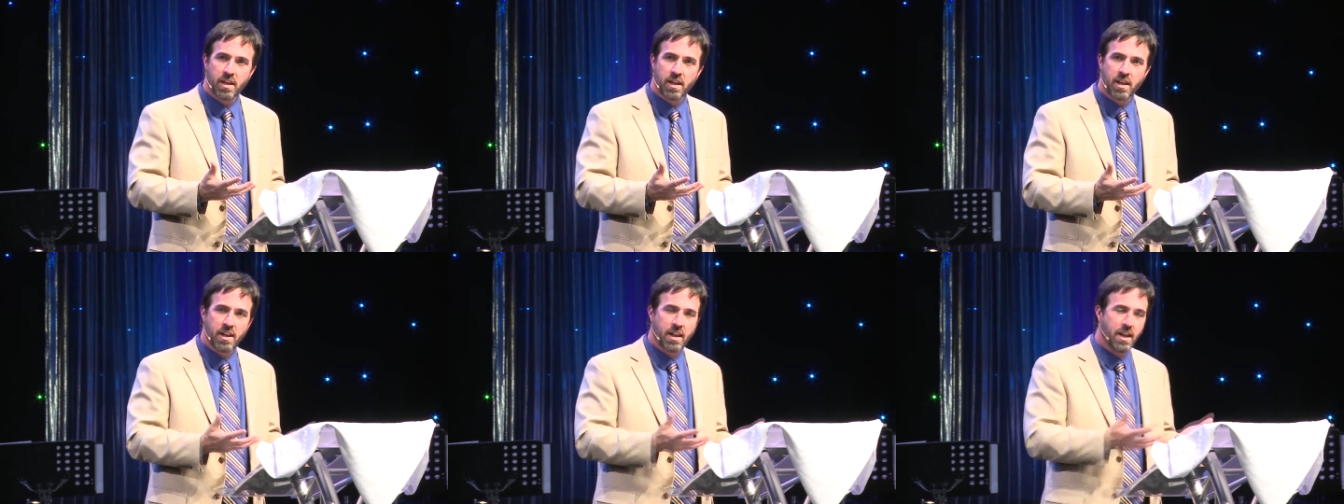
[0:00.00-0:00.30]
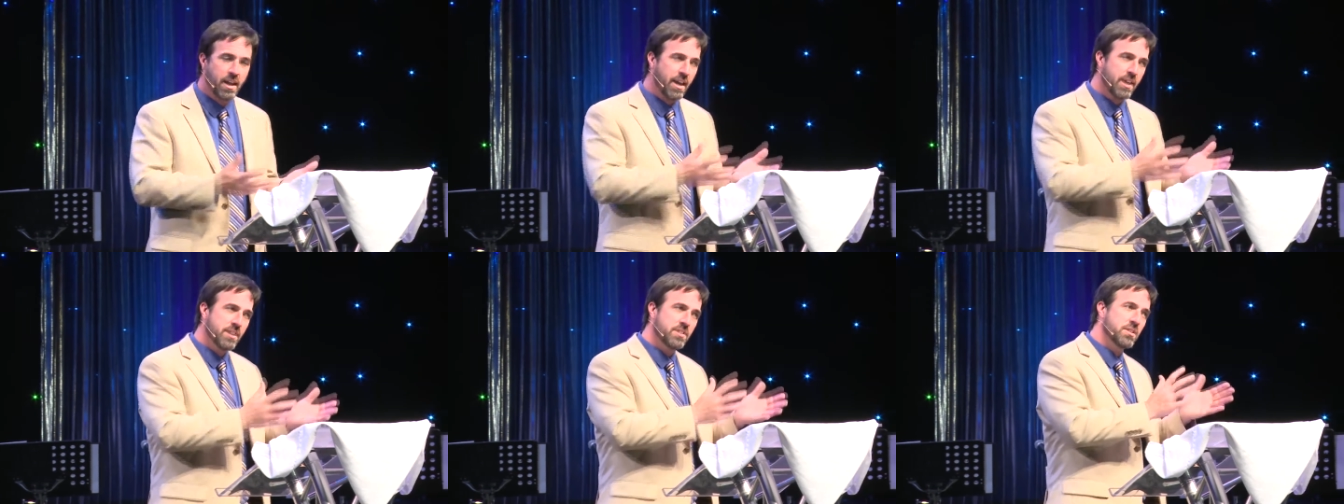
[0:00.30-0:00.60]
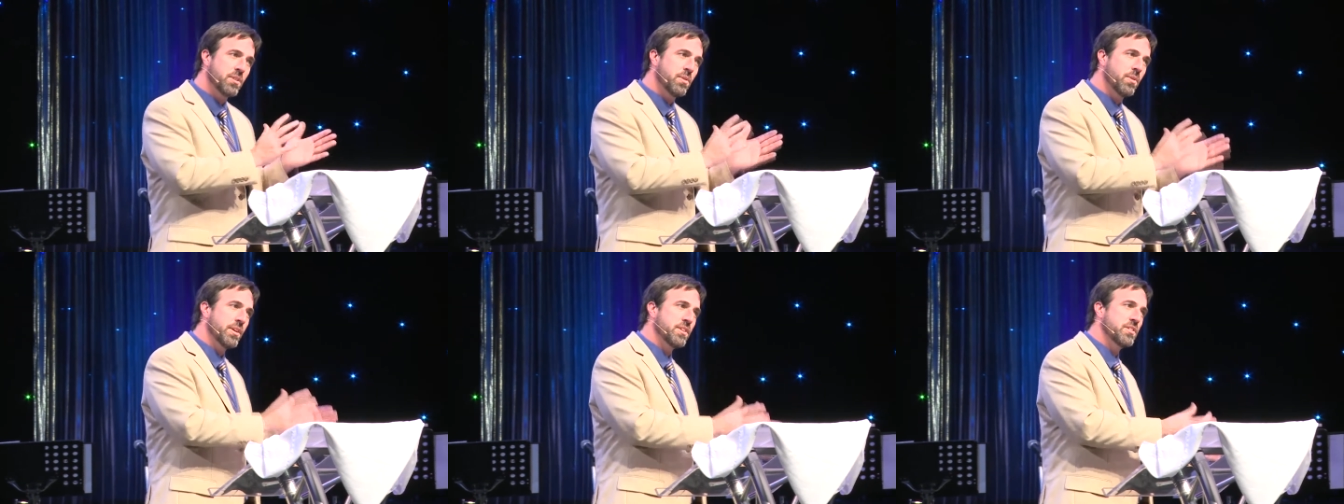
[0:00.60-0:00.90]
And I
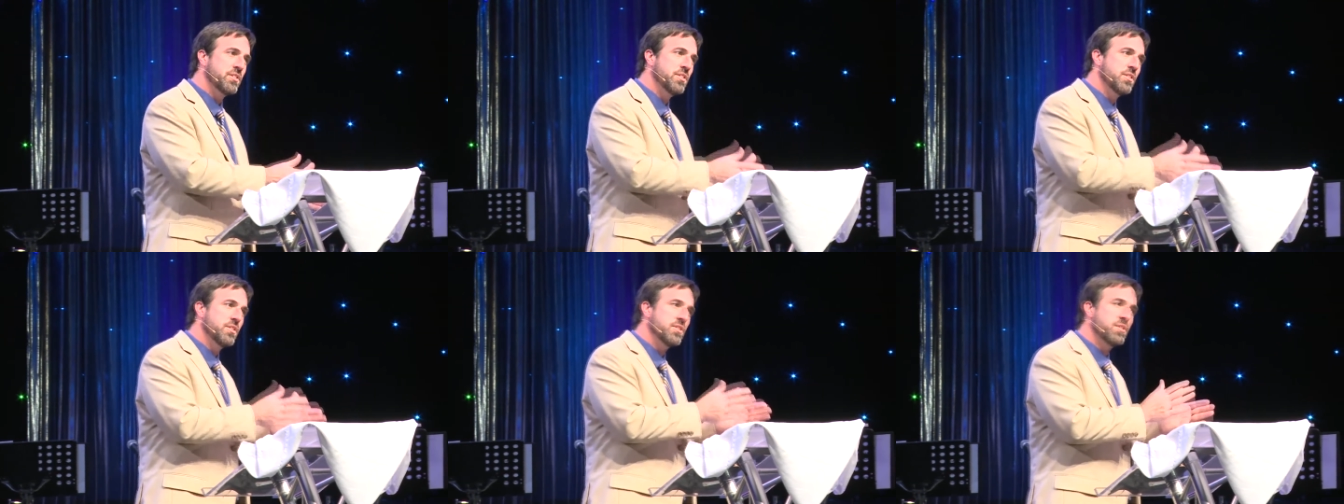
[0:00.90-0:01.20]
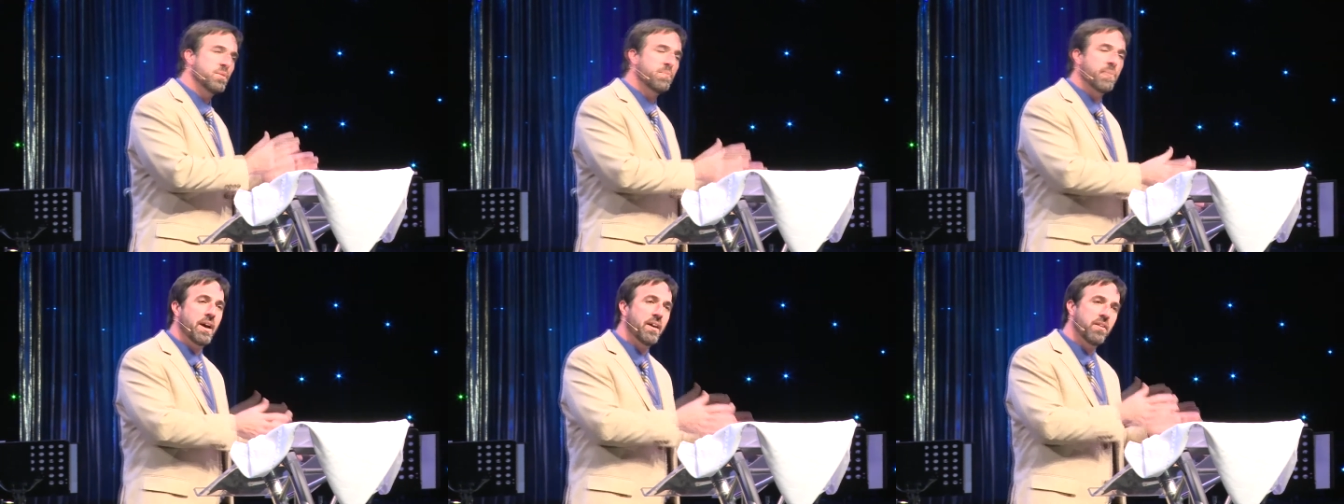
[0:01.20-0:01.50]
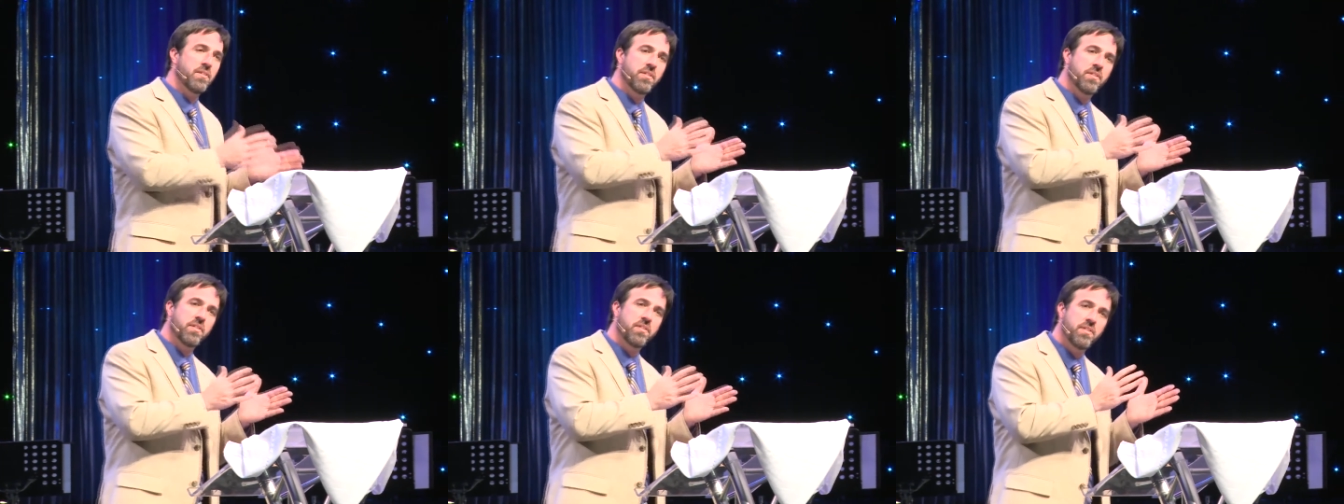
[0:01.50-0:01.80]
asked questions
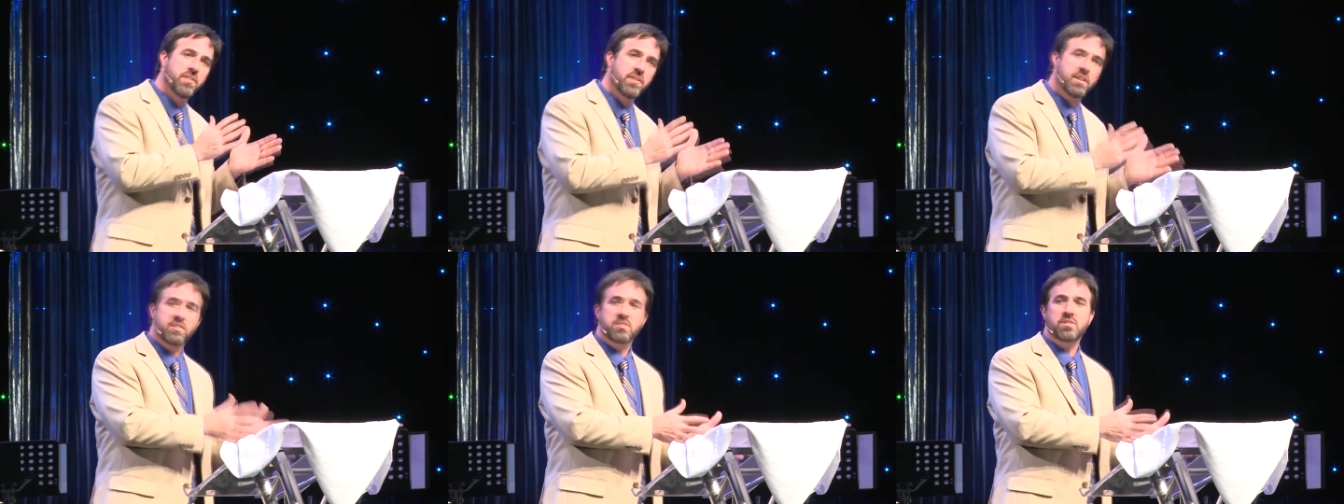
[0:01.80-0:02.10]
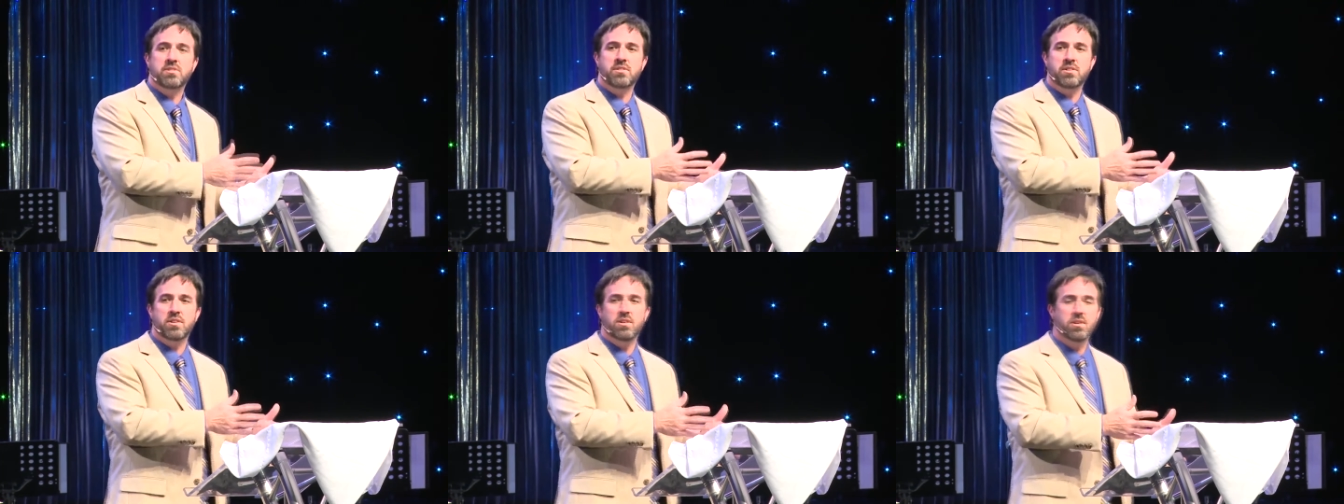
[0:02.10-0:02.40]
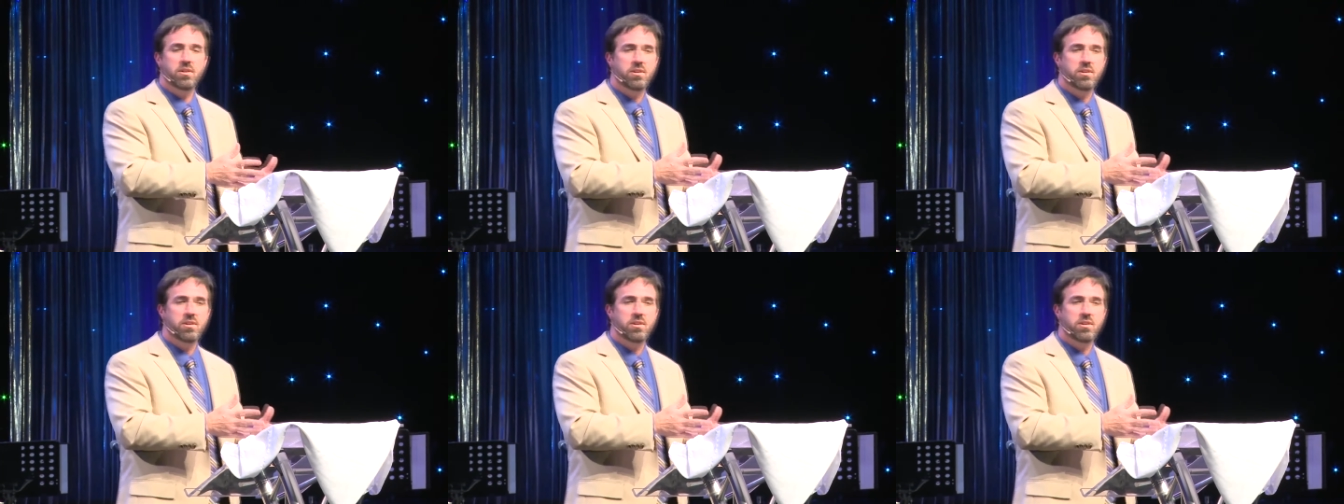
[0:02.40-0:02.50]
about this